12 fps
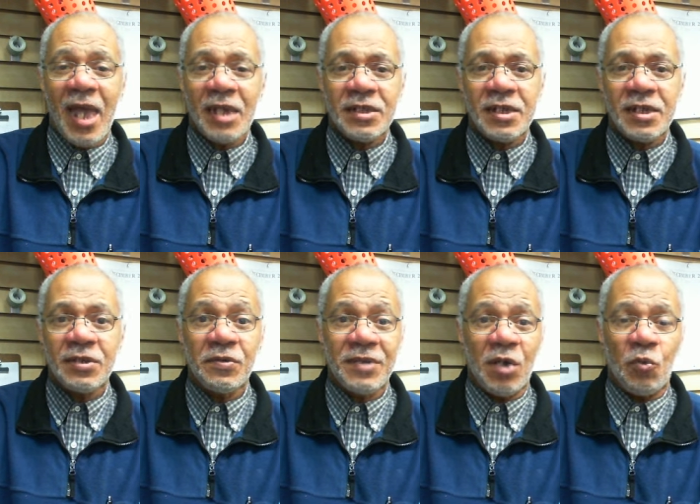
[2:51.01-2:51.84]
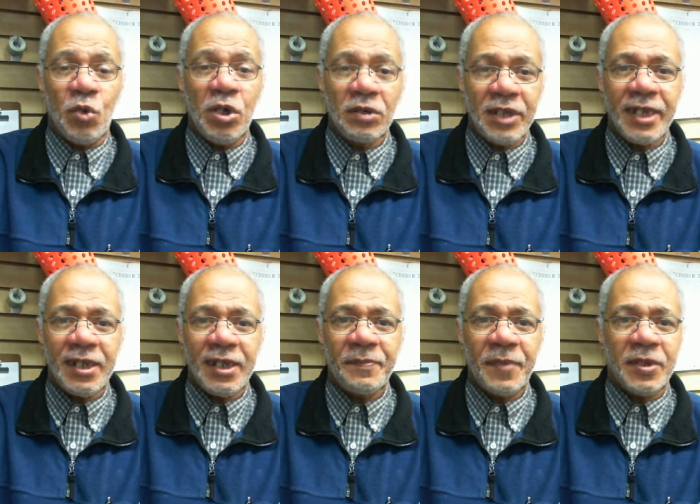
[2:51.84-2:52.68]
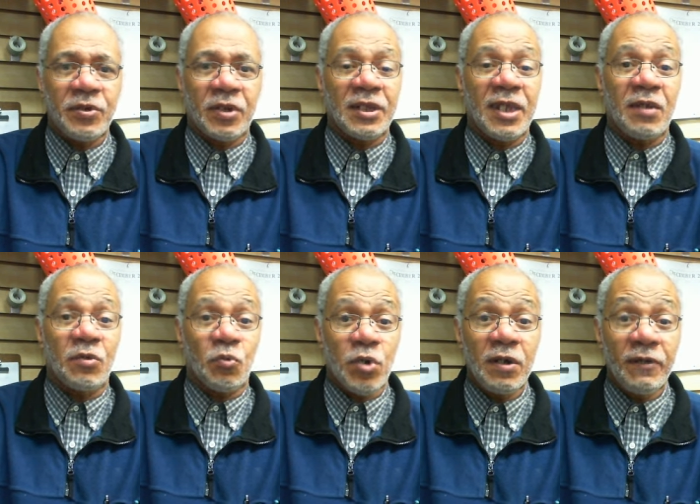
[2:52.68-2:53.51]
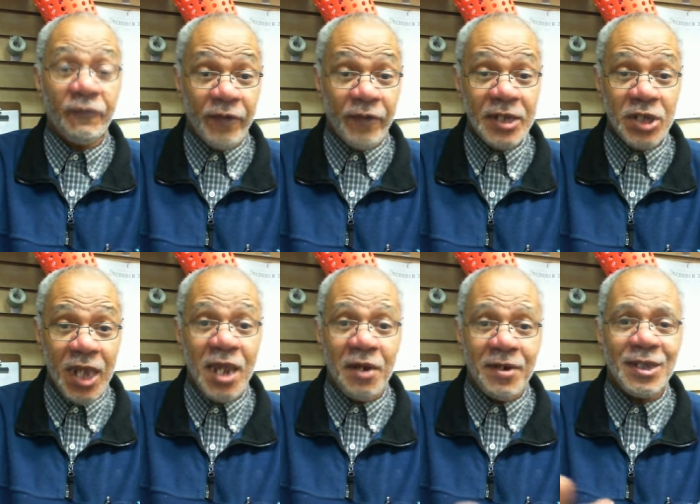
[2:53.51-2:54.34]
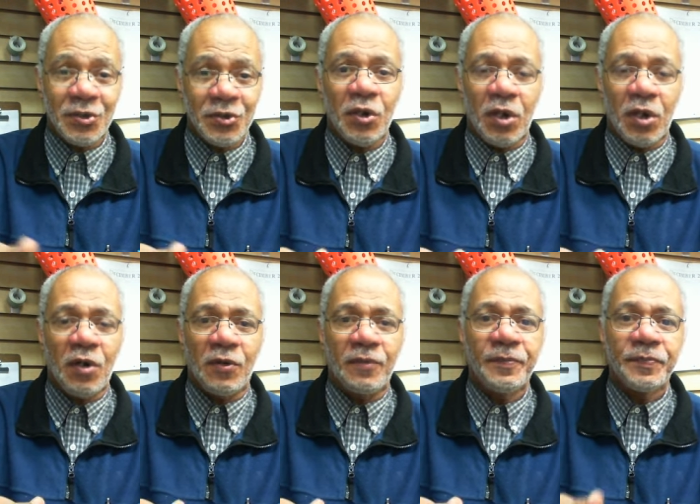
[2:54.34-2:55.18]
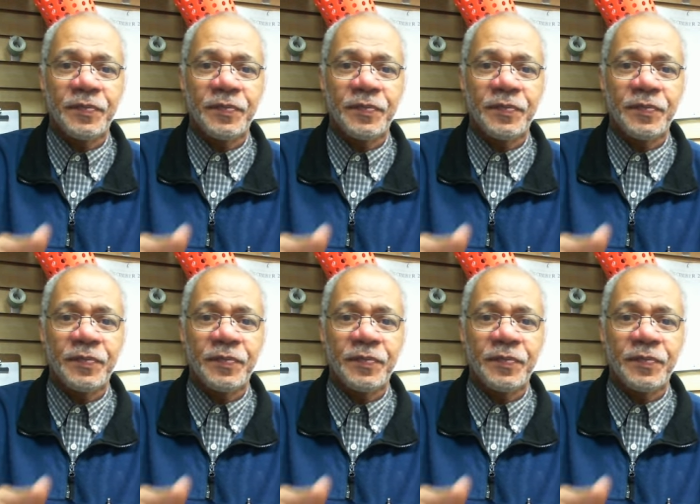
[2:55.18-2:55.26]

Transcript: access to that will let up and you can let real fresh air into your home.